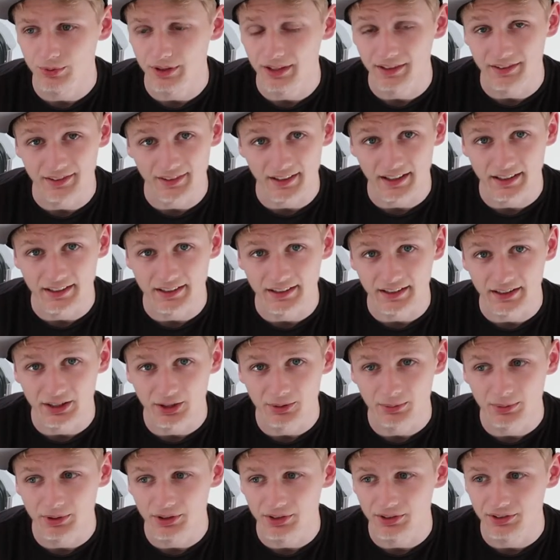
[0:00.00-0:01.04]
isn't
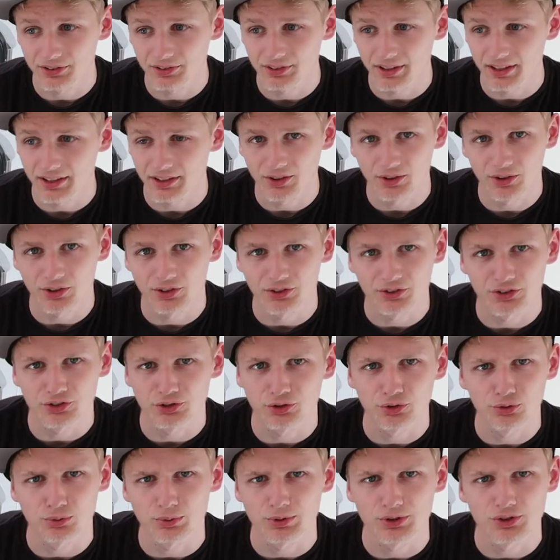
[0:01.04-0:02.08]
ideal because they can cause
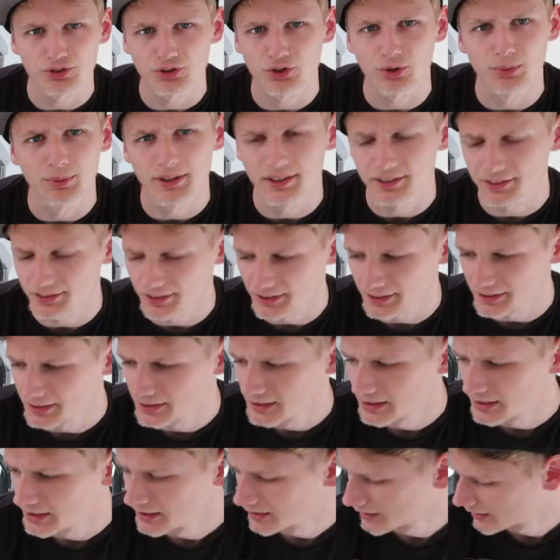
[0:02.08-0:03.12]
issues with stomachs and
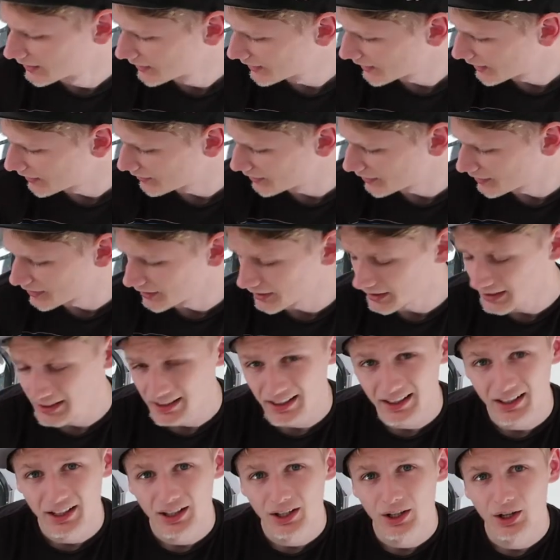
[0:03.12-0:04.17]

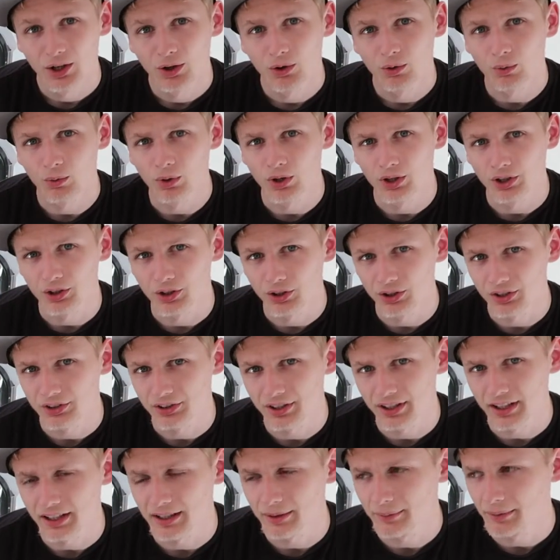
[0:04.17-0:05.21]
everything. We're going to
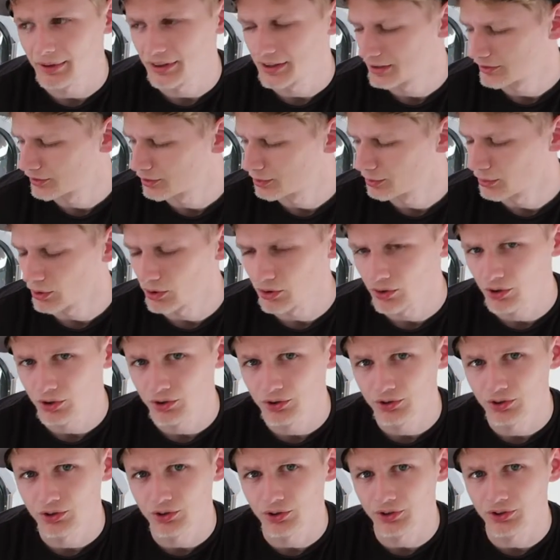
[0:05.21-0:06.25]
take him, I think,
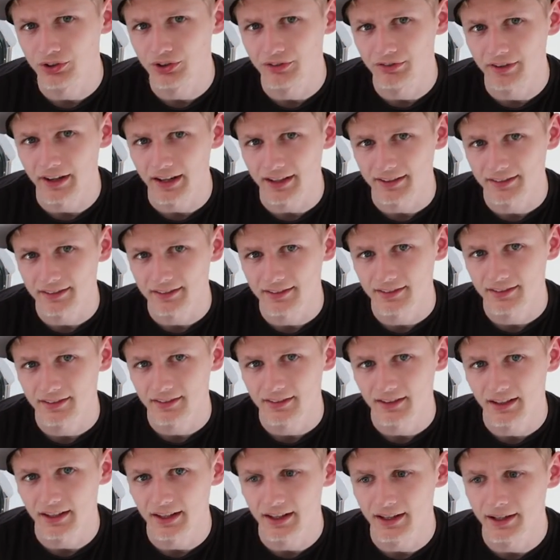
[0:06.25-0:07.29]
tomorrow to go to the vets
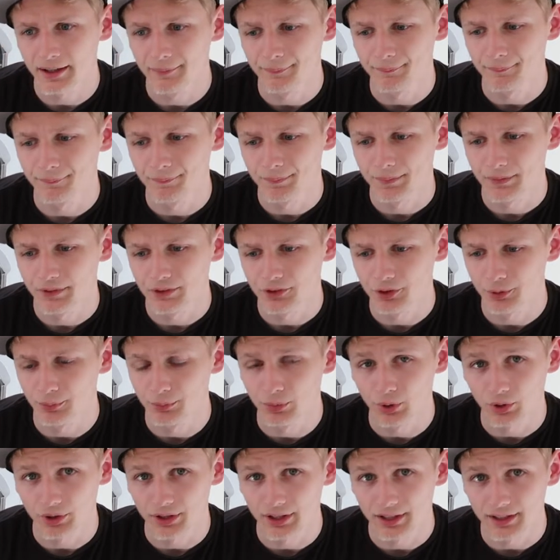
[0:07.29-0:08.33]
to
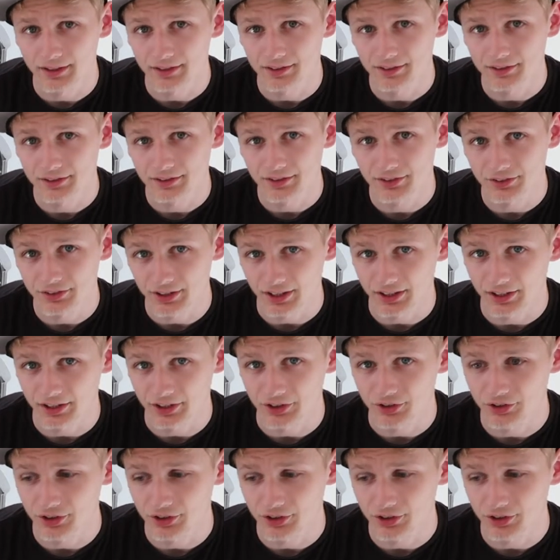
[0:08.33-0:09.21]
book in his second